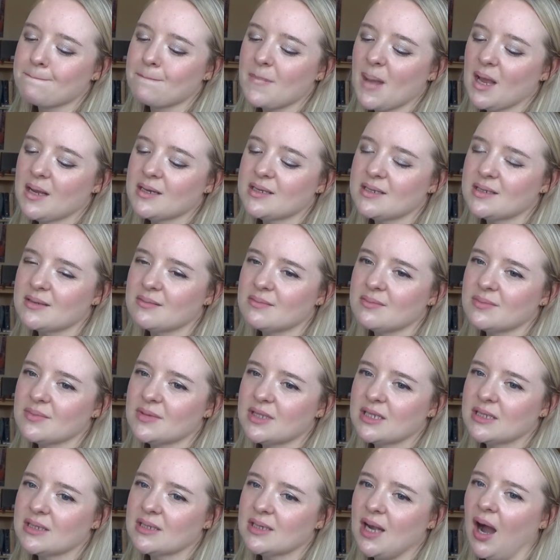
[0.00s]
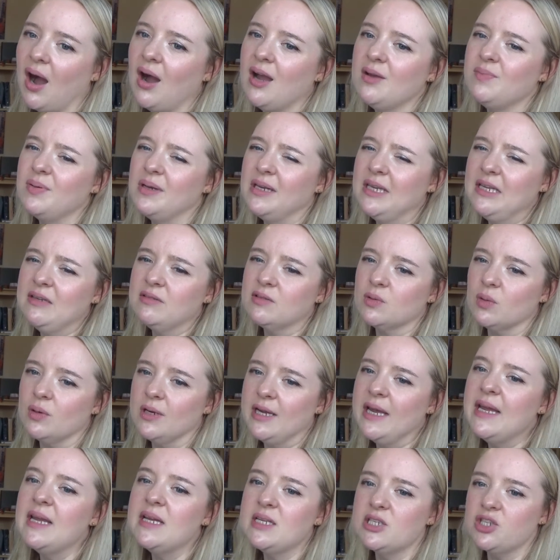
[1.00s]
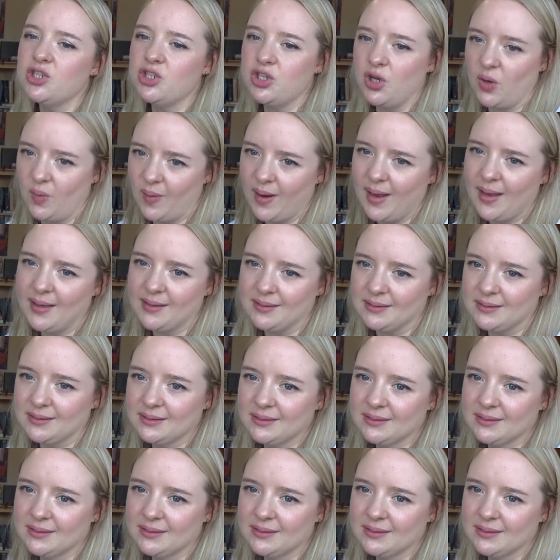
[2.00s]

Because Kai believes what he is doing